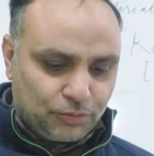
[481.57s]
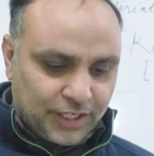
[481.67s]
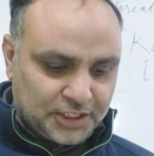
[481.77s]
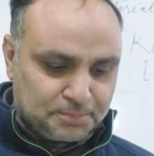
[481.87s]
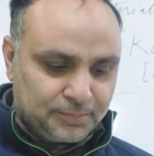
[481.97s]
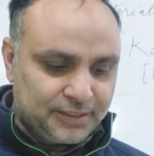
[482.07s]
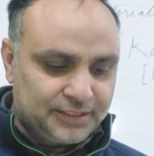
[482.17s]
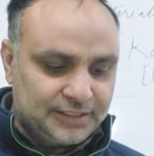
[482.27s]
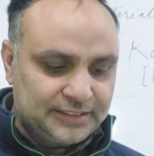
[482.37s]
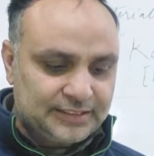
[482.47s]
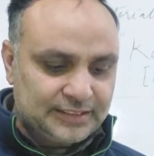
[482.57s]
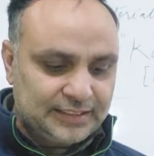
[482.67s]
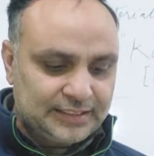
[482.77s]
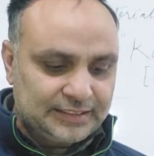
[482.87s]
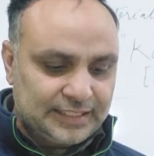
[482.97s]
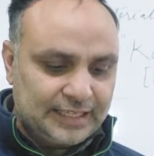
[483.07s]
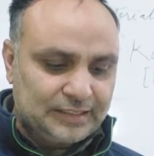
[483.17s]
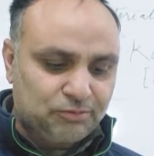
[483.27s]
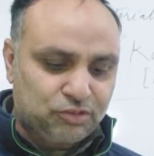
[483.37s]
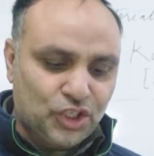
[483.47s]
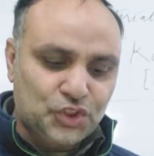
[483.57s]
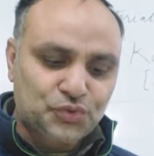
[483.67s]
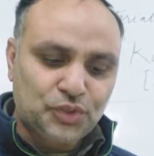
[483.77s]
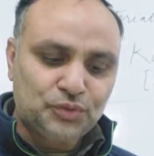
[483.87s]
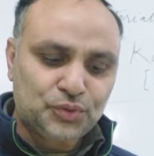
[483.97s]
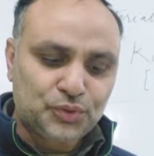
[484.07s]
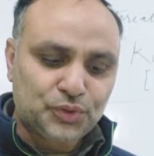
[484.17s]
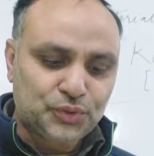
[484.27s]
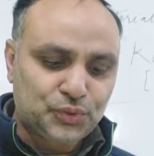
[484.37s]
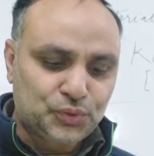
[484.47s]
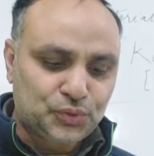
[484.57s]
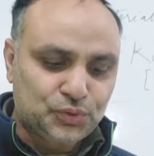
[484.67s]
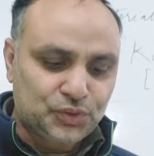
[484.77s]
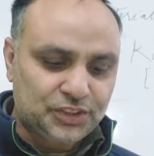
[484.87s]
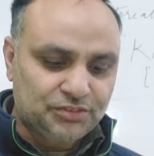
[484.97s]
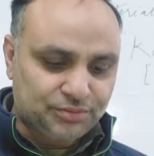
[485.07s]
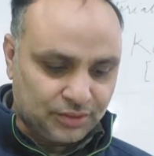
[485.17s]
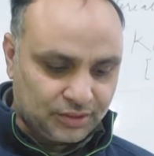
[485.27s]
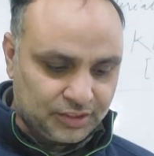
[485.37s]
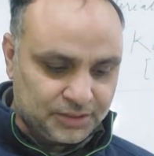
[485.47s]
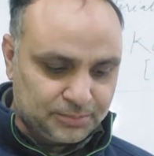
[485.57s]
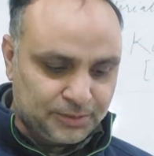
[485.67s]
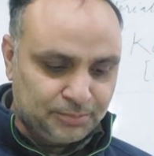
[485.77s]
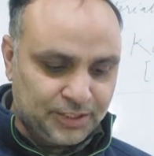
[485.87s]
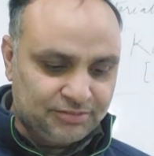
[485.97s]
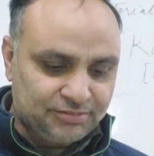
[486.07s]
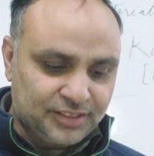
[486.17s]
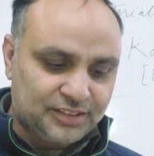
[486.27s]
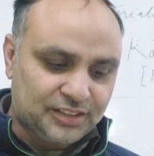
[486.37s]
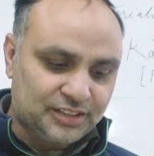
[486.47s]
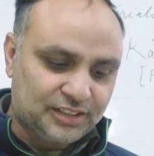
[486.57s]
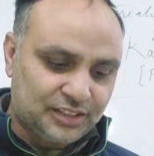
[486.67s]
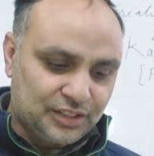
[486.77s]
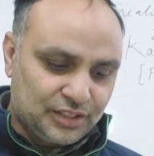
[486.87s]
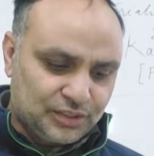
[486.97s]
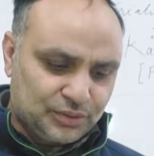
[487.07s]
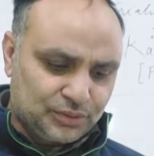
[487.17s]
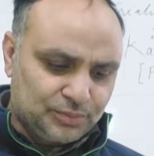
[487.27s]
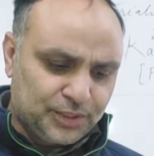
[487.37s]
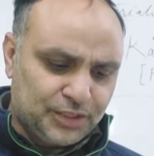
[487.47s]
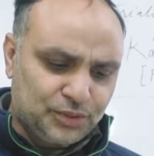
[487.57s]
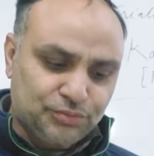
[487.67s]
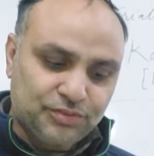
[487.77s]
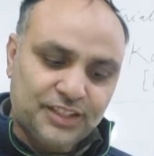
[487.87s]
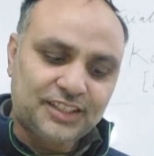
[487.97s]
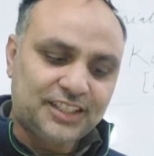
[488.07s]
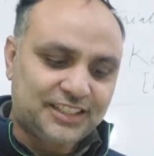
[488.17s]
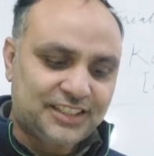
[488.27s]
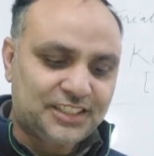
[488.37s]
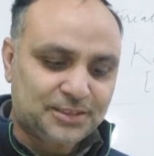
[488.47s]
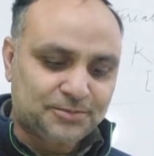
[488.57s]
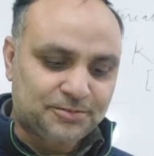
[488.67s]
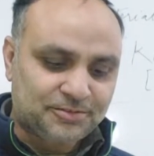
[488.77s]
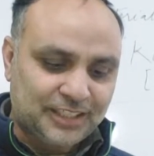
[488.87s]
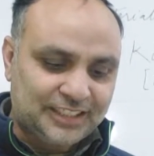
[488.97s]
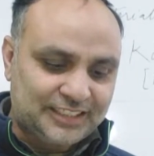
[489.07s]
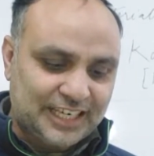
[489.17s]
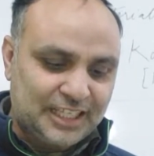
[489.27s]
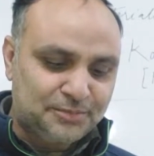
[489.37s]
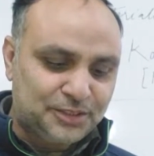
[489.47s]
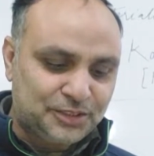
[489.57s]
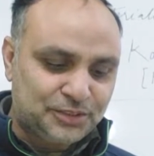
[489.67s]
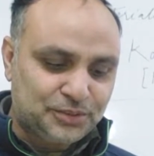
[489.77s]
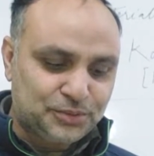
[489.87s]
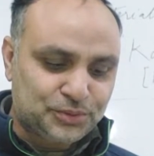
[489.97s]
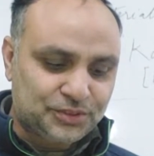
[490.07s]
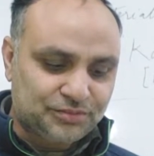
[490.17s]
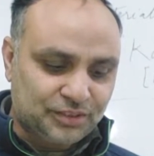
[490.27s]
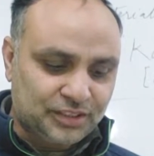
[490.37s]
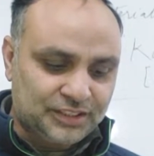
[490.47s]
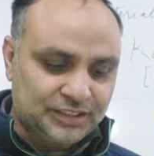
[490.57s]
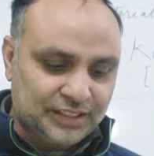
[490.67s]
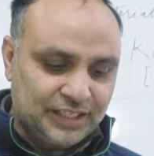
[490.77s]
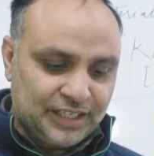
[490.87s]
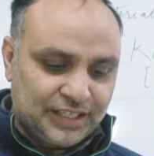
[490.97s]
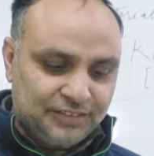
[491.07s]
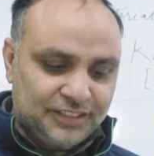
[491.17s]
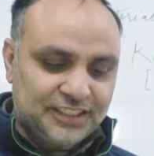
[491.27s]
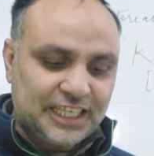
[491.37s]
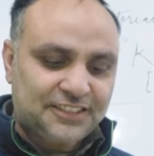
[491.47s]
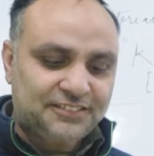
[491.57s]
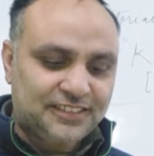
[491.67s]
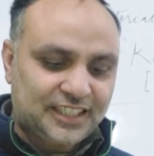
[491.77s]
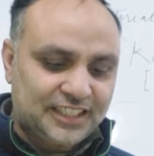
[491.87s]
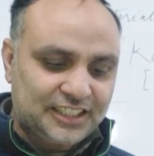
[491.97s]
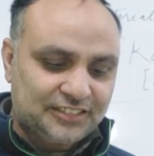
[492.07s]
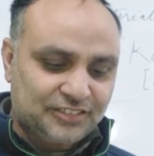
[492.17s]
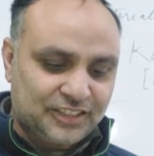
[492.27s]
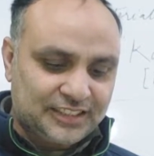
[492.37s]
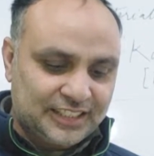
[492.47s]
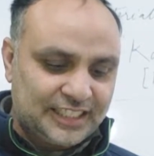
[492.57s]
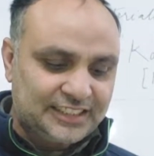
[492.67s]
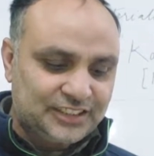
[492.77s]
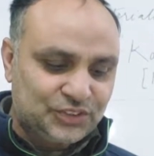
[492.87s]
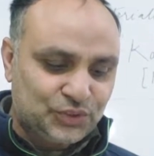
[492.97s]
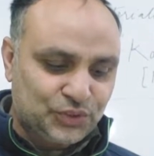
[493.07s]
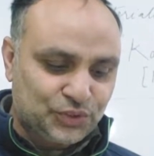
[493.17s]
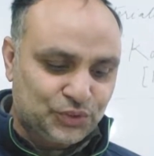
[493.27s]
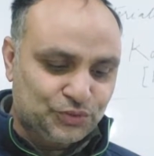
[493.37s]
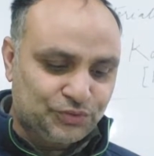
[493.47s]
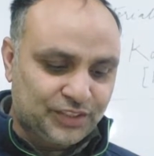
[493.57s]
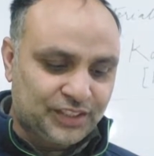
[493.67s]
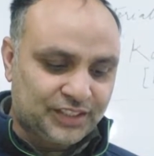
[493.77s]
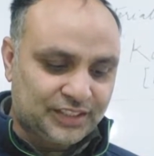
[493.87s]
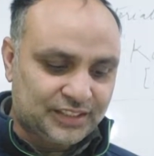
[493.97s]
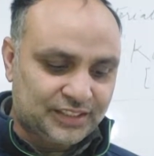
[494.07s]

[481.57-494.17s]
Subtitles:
of explanation is it that the philosophy of Newton should in France be made to further atheism, while it had been introduced in France with a certificate it was less injurious to faith